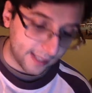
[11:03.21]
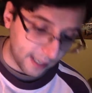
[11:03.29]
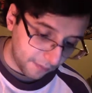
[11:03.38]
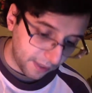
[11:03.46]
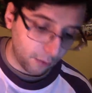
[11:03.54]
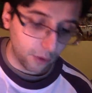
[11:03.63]

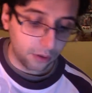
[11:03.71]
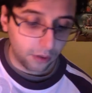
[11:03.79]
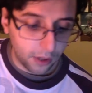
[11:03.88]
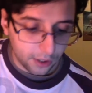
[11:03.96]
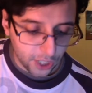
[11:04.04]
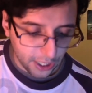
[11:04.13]
Same thing with
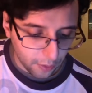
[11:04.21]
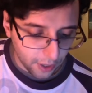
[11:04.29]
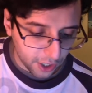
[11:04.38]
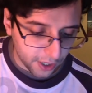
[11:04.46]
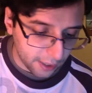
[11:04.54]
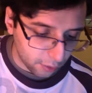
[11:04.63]
the
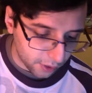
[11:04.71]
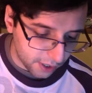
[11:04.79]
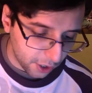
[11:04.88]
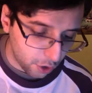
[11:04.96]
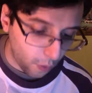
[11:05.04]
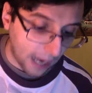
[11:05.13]
Generation 8 or
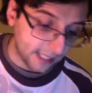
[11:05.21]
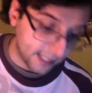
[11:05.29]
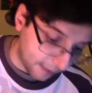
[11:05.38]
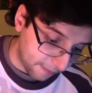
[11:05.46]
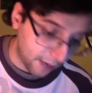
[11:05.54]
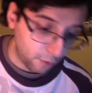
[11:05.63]
Decidueye.
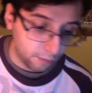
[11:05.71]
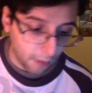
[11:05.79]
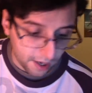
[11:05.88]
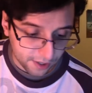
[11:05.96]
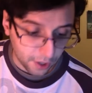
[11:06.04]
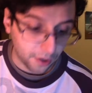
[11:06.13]
Same thing with
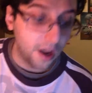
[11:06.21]
Monster Hunter.